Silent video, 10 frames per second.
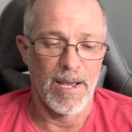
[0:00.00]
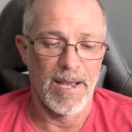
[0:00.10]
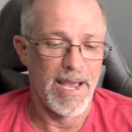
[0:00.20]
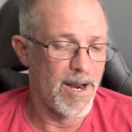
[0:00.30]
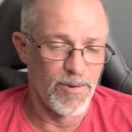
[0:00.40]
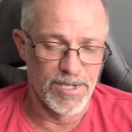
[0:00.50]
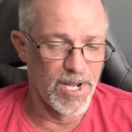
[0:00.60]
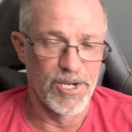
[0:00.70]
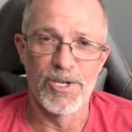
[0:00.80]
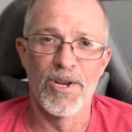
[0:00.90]
and I was
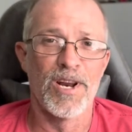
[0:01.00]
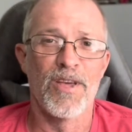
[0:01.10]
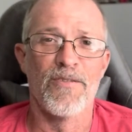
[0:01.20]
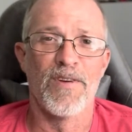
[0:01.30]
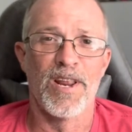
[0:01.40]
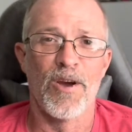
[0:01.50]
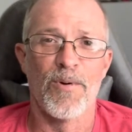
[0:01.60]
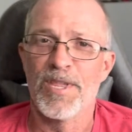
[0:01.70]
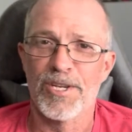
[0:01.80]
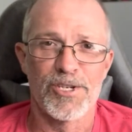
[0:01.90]
going to show you another video
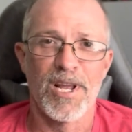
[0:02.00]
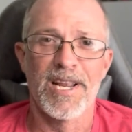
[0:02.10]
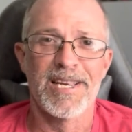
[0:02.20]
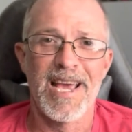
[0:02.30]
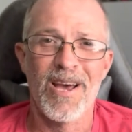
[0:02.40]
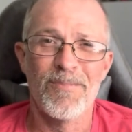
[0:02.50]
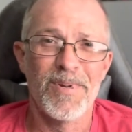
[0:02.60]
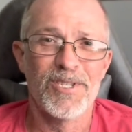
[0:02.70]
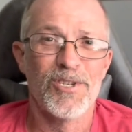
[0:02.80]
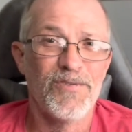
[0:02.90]
with it shutting down,
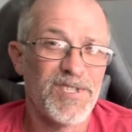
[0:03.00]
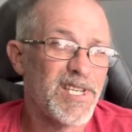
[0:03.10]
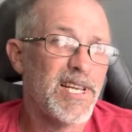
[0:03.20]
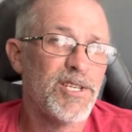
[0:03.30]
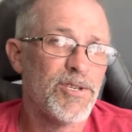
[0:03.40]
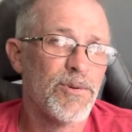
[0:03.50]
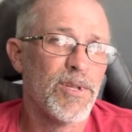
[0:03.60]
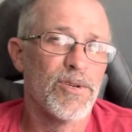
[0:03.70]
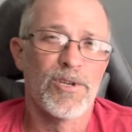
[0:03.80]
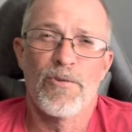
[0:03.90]
but you've seen 2 of
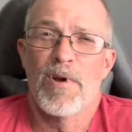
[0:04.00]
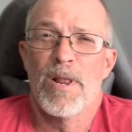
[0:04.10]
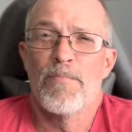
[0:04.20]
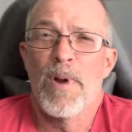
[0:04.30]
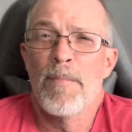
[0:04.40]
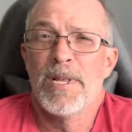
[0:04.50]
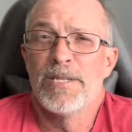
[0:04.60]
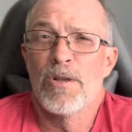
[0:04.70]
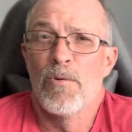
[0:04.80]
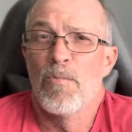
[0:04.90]
those already. Probably
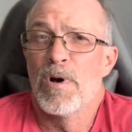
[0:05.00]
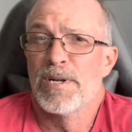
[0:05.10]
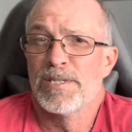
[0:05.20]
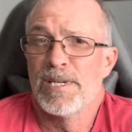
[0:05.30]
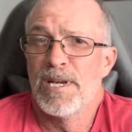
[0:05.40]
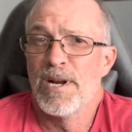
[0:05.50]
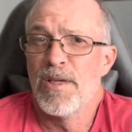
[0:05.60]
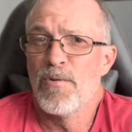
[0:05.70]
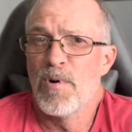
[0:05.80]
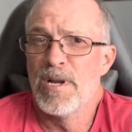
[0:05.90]
don't want to see
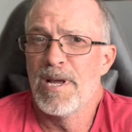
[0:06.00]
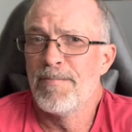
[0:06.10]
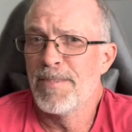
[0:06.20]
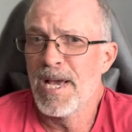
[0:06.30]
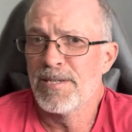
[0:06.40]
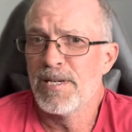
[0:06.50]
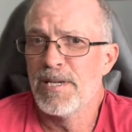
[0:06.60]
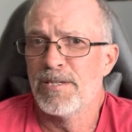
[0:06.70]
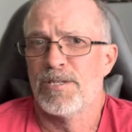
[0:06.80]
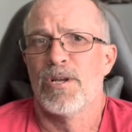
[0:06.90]
another one, I'm
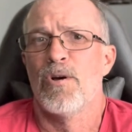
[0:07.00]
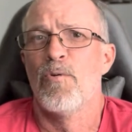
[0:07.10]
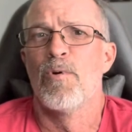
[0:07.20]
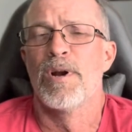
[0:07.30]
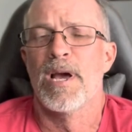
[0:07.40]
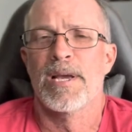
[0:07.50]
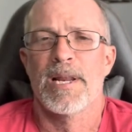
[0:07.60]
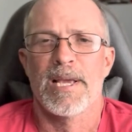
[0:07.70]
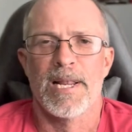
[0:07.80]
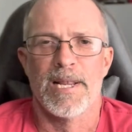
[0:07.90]
guessing. So we're not going
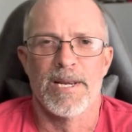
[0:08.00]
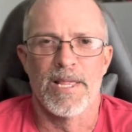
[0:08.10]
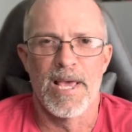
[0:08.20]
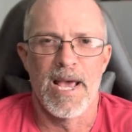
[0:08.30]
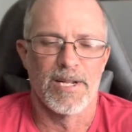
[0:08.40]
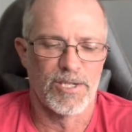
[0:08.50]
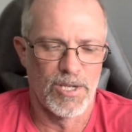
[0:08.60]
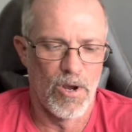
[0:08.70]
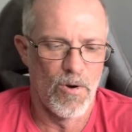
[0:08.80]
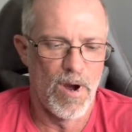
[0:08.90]
to get into that.
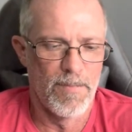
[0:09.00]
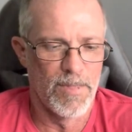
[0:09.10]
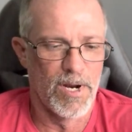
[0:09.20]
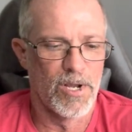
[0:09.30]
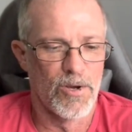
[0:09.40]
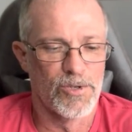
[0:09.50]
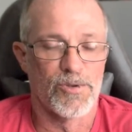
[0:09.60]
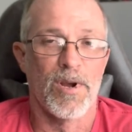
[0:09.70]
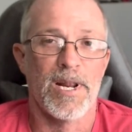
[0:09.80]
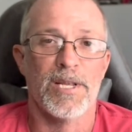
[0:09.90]
So I'm going to go
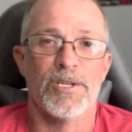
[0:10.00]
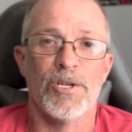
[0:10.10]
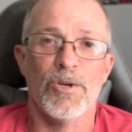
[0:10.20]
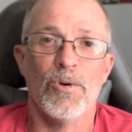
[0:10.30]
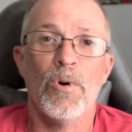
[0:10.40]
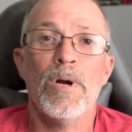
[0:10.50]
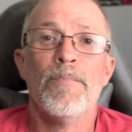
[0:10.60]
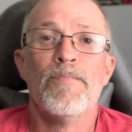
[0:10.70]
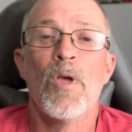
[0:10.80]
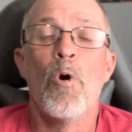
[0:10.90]
straight into
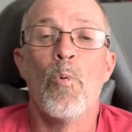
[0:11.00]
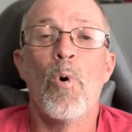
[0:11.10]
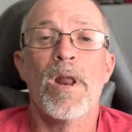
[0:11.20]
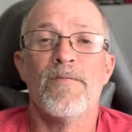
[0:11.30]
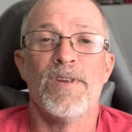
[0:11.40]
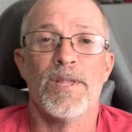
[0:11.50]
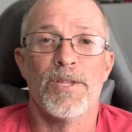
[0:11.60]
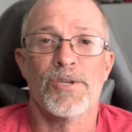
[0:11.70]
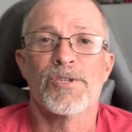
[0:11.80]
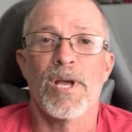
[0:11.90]
what I've done
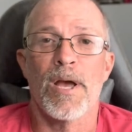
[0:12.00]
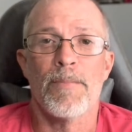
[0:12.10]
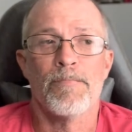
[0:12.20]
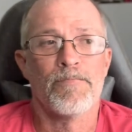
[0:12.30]
this time.